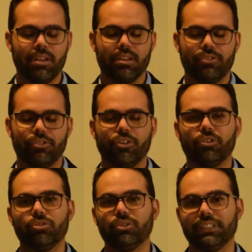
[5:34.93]
you go
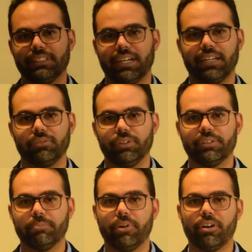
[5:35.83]
to the site with
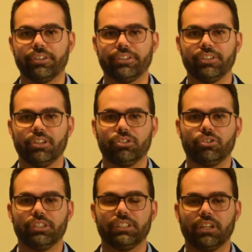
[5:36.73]
the partner to
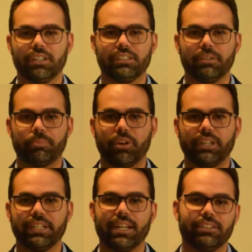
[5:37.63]
discuss the
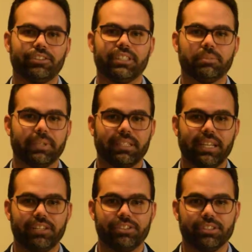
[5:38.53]
project and their
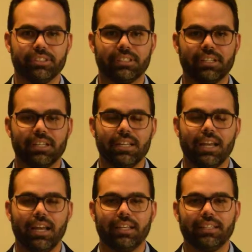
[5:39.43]
expectations,
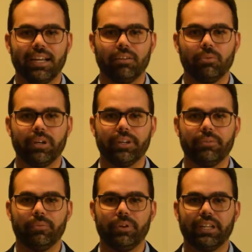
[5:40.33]
and that way
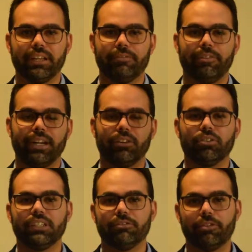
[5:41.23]
we can find all
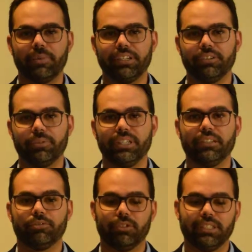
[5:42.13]
the information we
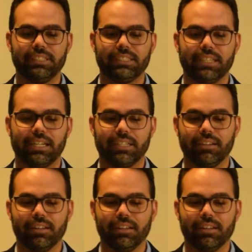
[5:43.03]
need for the design.